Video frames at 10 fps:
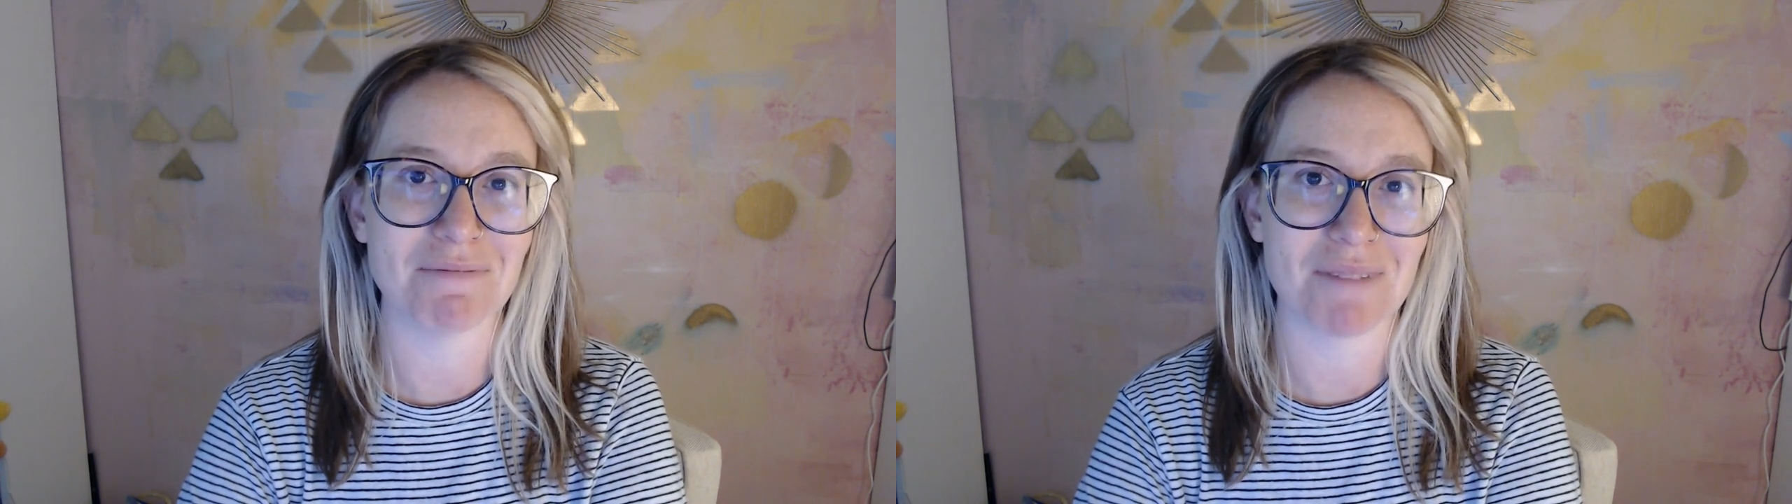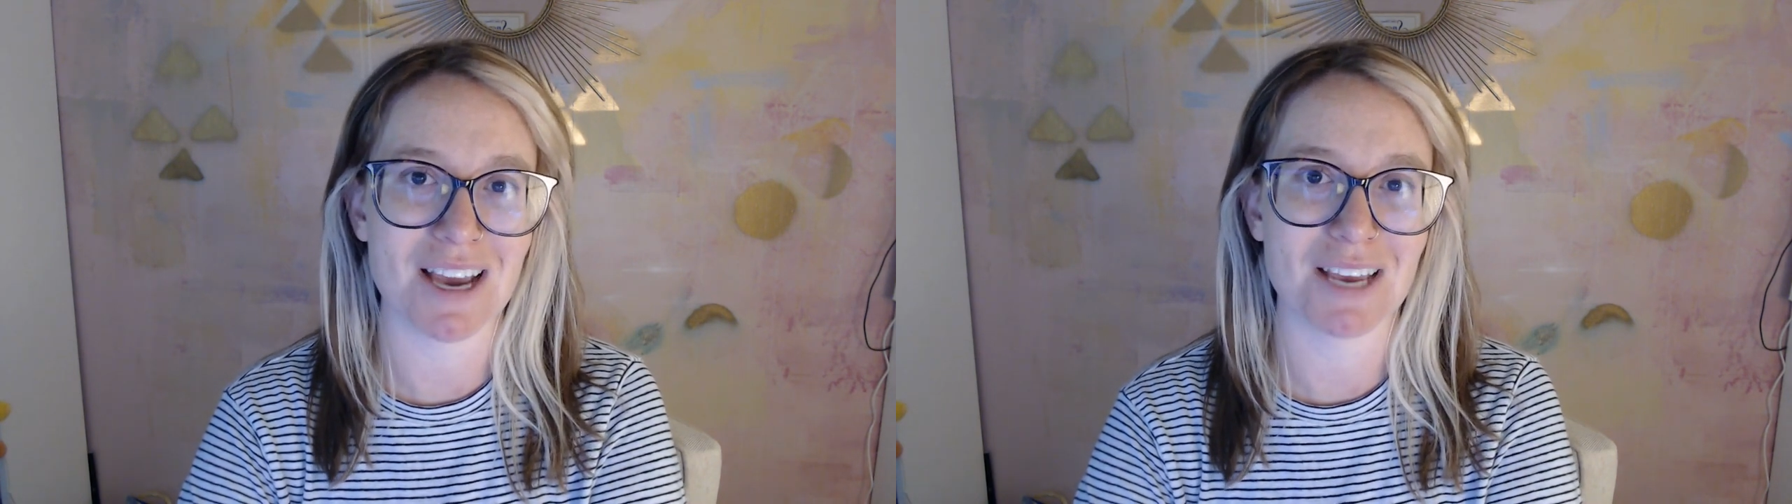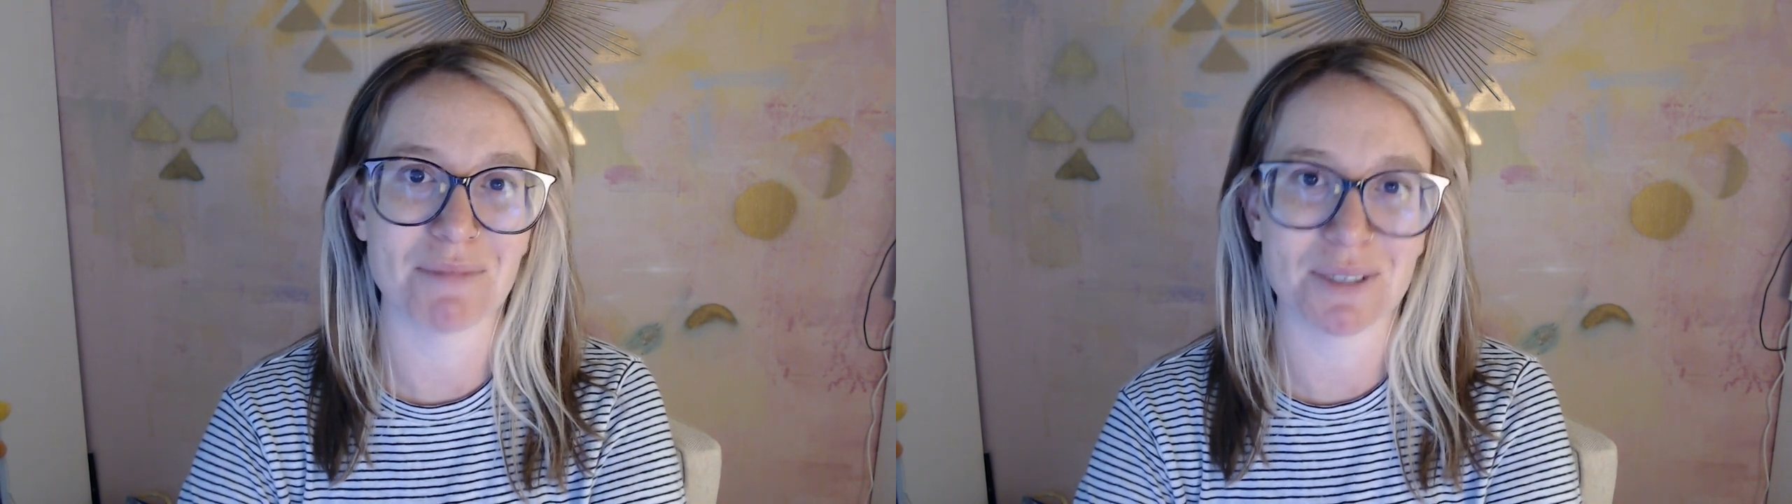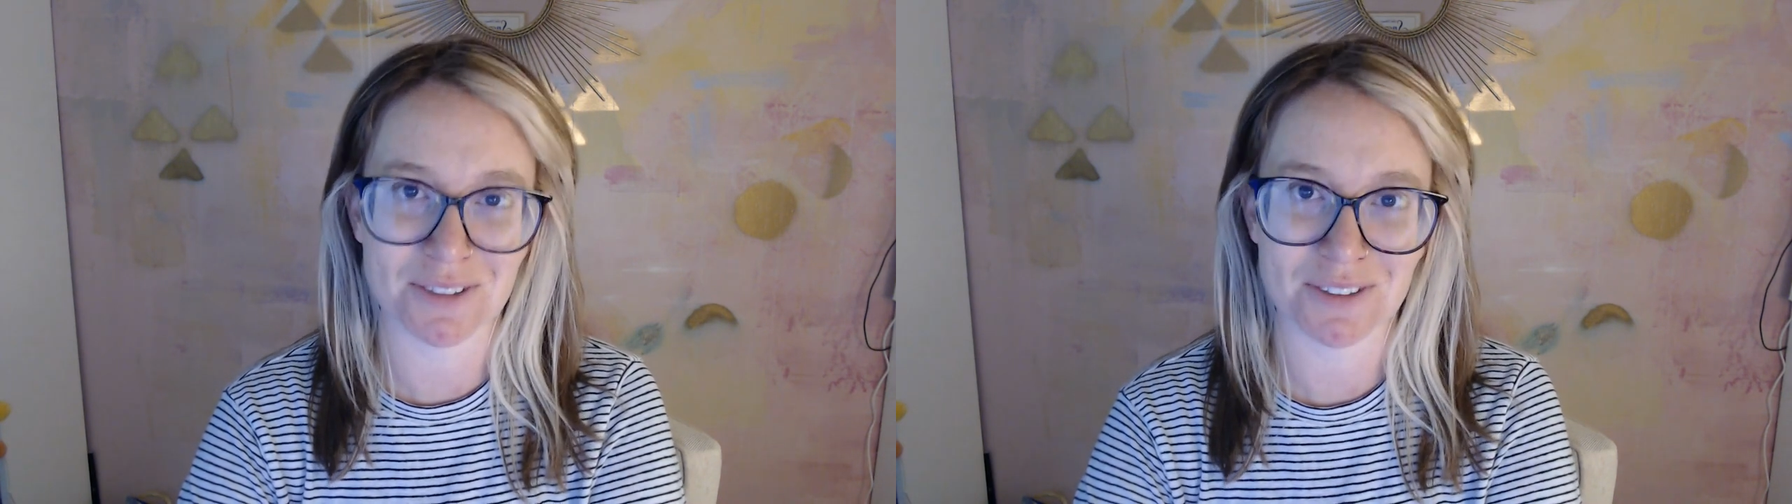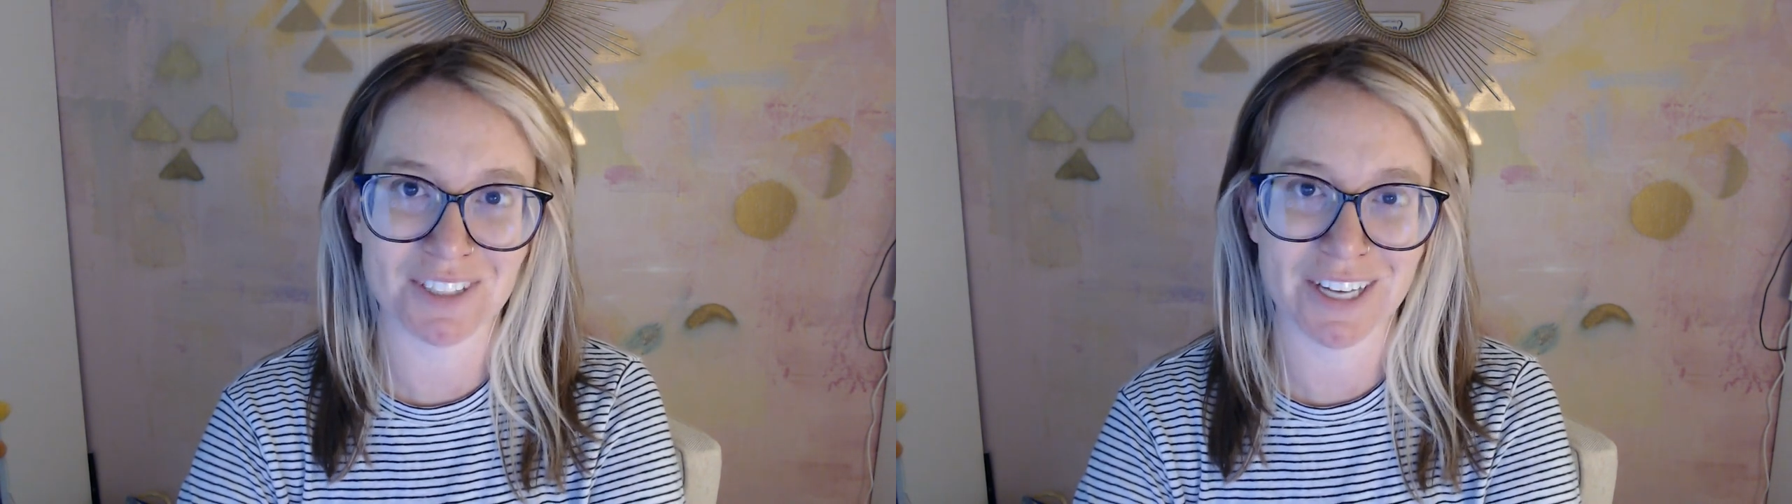my
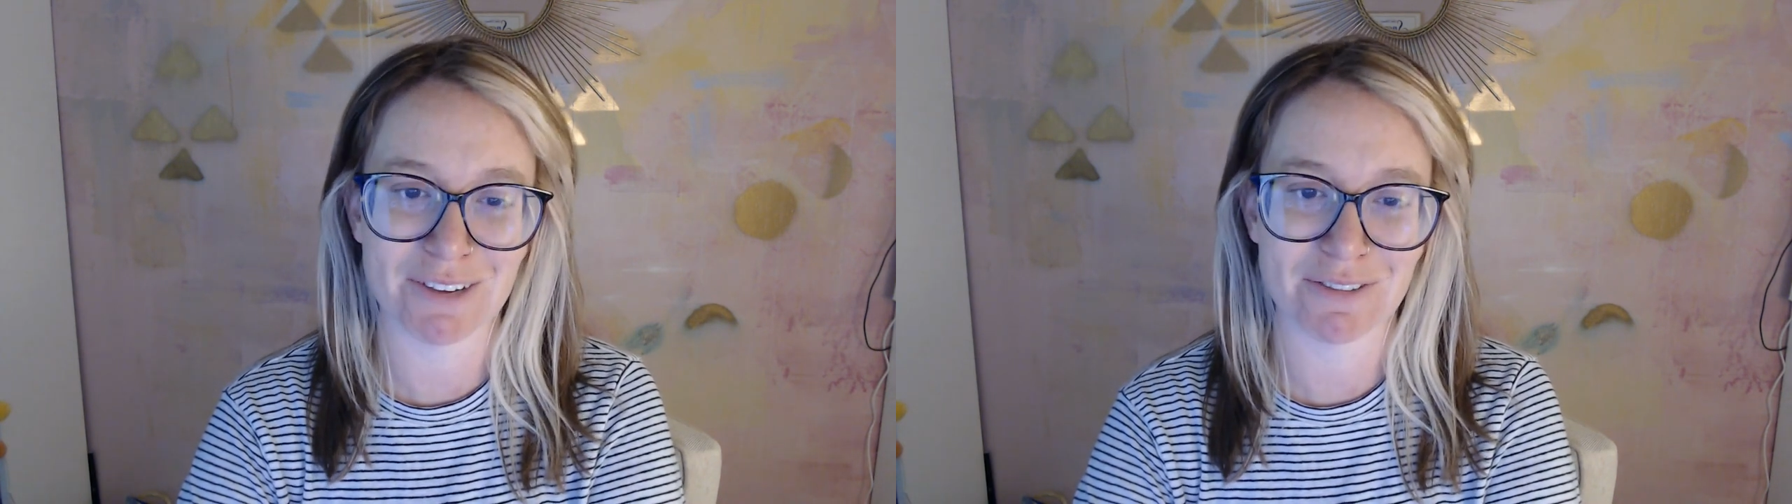personal life.